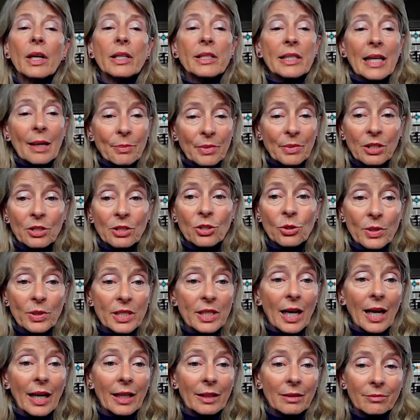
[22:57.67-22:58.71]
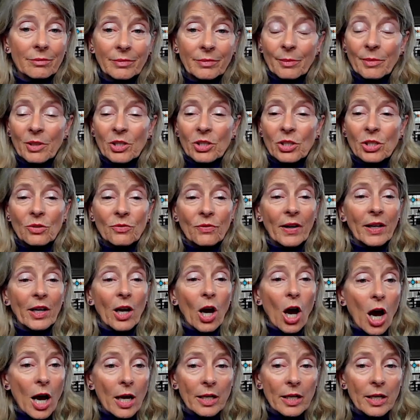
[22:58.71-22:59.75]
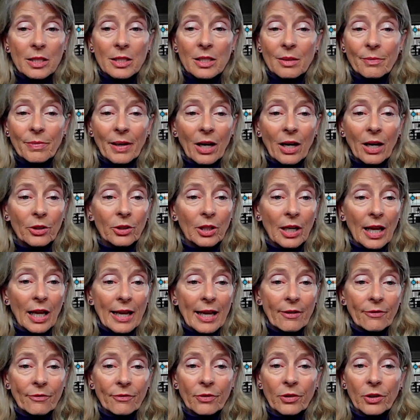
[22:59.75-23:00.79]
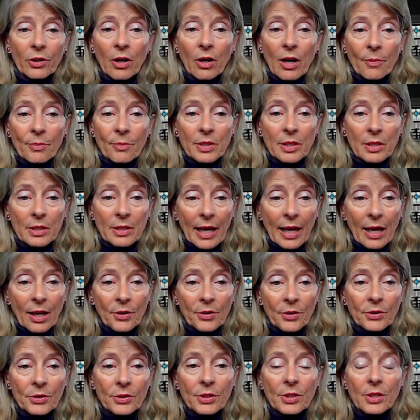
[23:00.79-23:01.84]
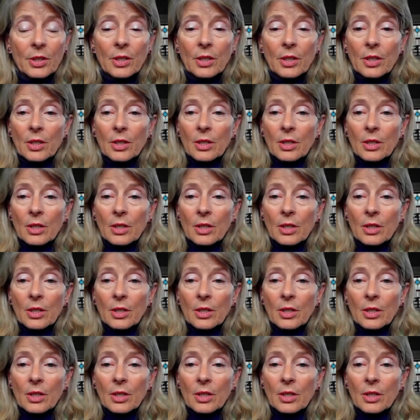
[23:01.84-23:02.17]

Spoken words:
attempting suicide. I mean, she's very honest about her life, her ups and downs,